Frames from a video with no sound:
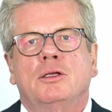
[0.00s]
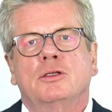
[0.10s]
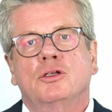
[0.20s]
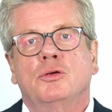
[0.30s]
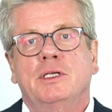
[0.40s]

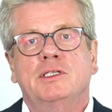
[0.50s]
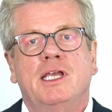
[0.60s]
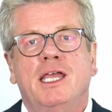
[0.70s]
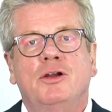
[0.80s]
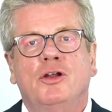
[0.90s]
So is
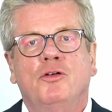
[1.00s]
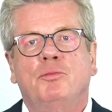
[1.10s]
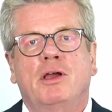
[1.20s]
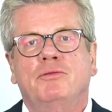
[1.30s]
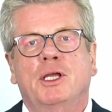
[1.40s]
the era of
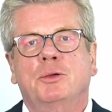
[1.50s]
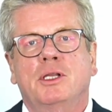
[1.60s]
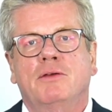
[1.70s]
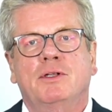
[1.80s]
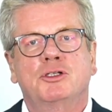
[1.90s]
private equity
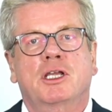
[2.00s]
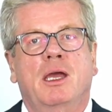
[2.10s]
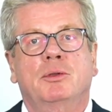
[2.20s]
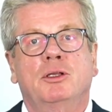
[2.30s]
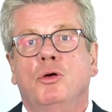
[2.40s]
and venture
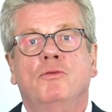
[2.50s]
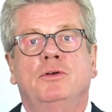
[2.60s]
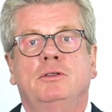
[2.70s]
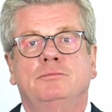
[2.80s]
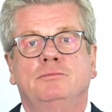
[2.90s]
capital
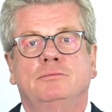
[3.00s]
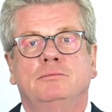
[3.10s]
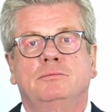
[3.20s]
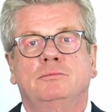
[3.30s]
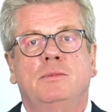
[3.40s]
over?
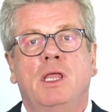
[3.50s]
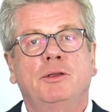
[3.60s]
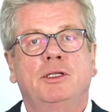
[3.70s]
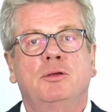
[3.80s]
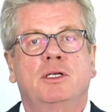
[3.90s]
Now
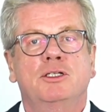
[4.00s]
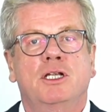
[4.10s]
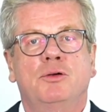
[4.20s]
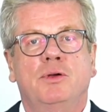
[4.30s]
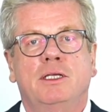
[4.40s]
that you can
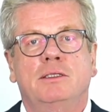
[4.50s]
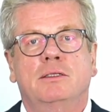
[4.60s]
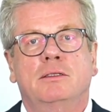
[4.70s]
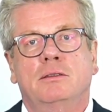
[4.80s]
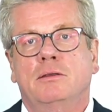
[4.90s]
generate
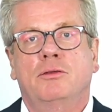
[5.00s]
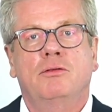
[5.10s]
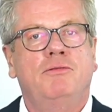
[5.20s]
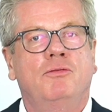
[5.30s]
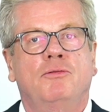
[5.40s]

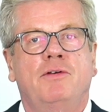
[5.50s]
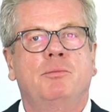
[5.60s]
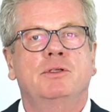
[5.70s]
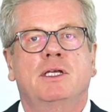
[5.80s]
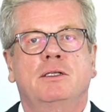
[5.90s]
3%, 4%,
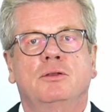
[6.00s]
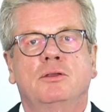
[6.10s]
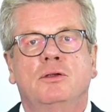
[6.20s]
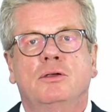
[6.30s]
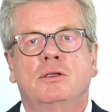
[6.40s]
5% on
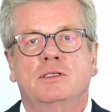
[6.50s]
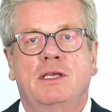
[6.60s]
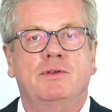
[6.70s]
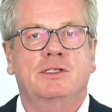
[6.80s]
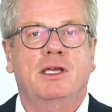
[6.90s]
your
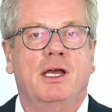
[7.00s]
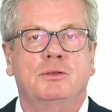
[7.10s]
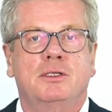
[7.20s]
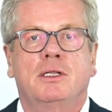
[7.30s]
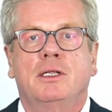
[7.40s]
savings account,